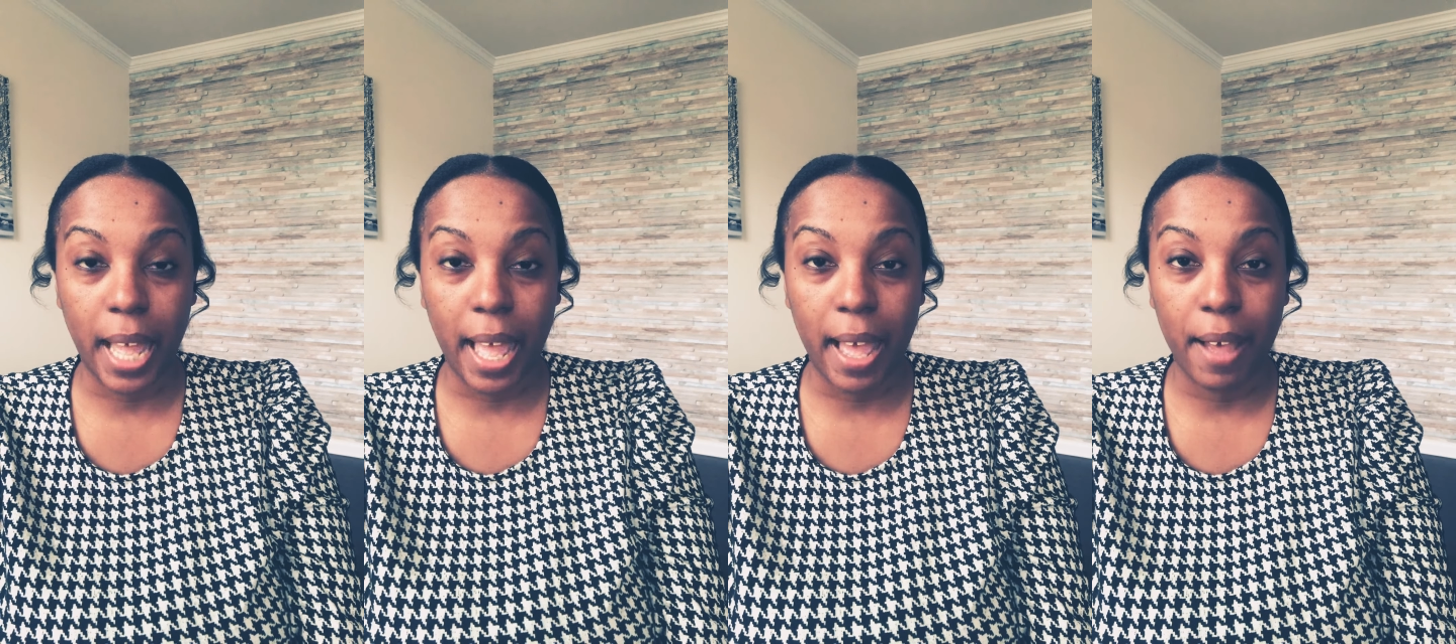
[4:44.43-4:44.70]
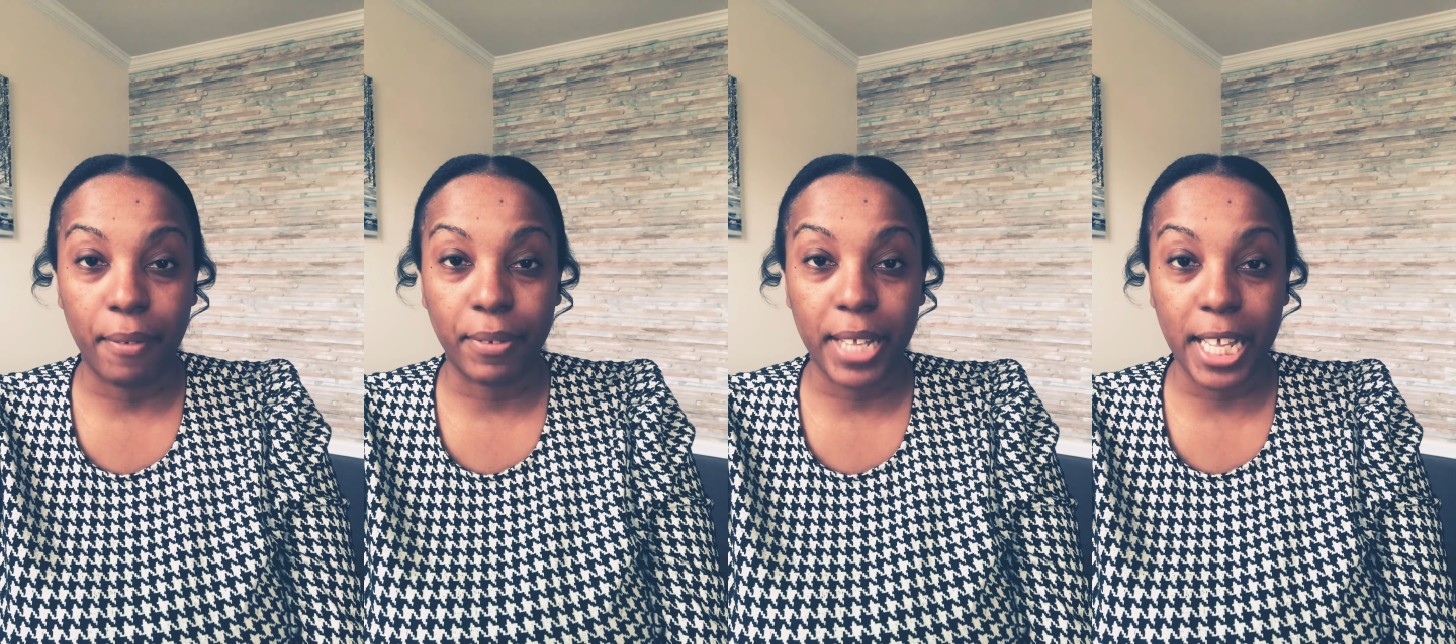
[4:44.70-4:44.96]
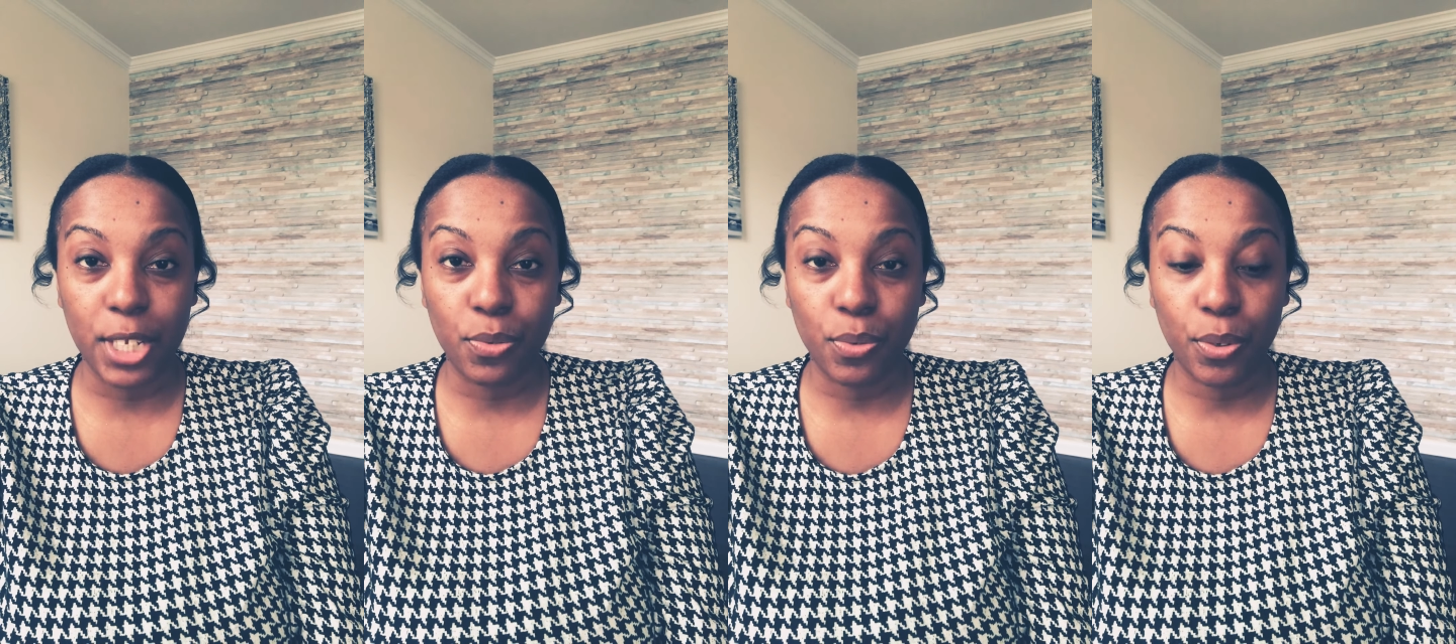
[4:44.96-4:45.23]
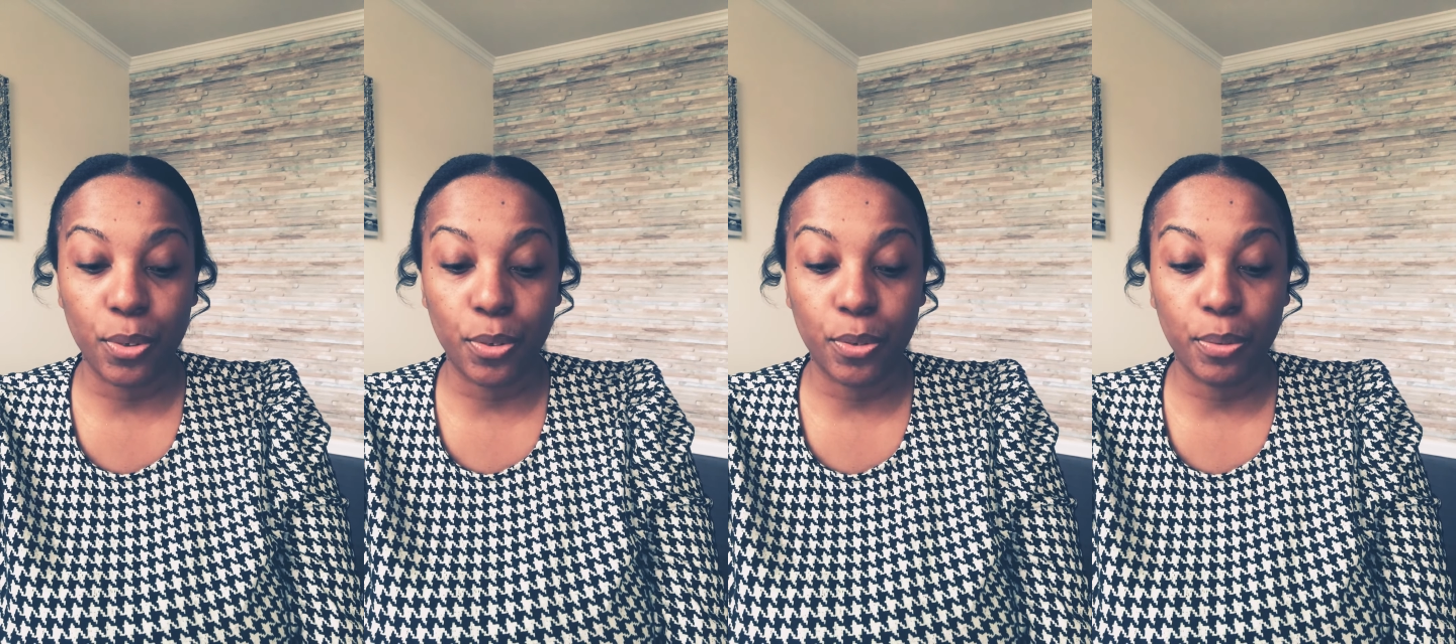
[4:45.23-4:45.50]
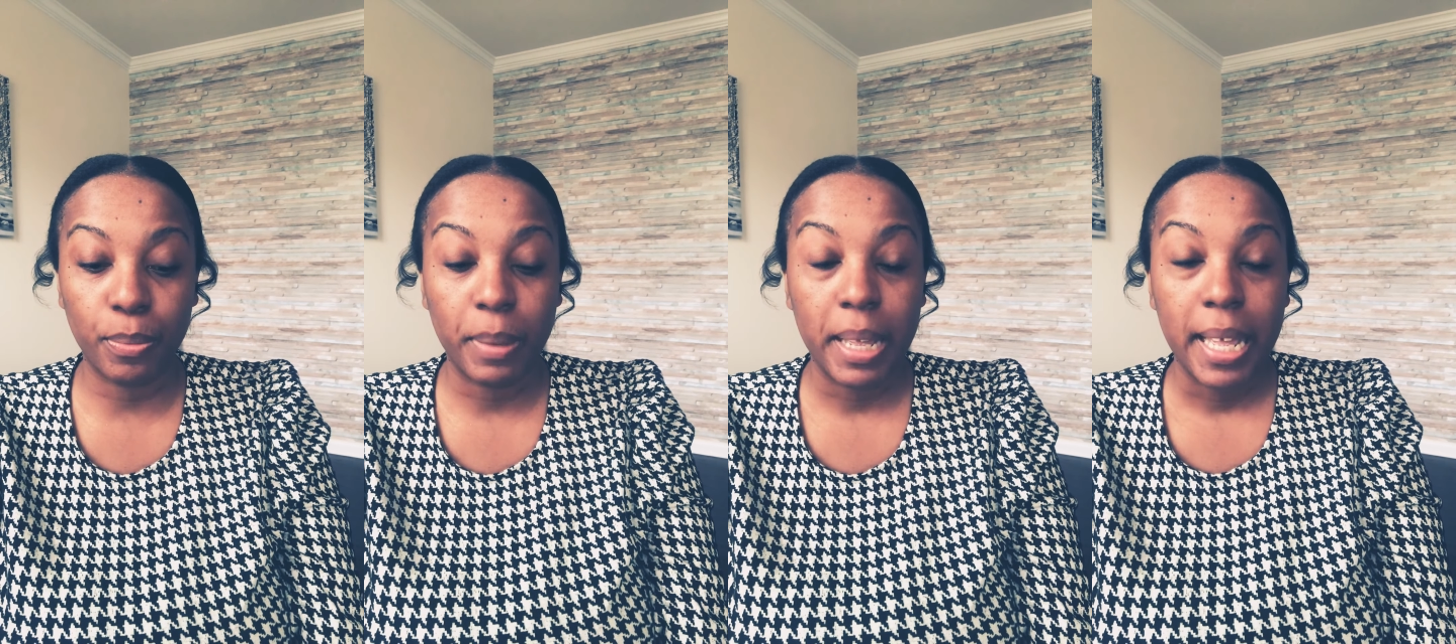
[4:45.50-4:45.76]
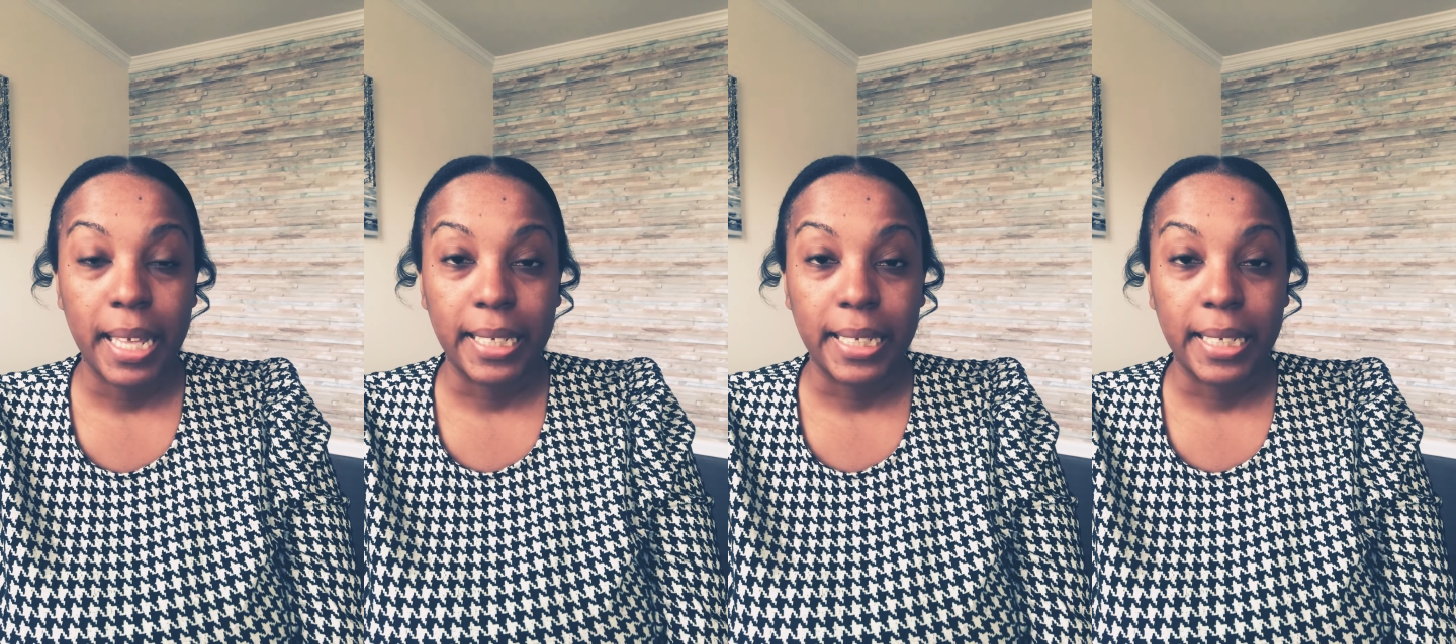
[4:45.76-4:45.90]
have guest room,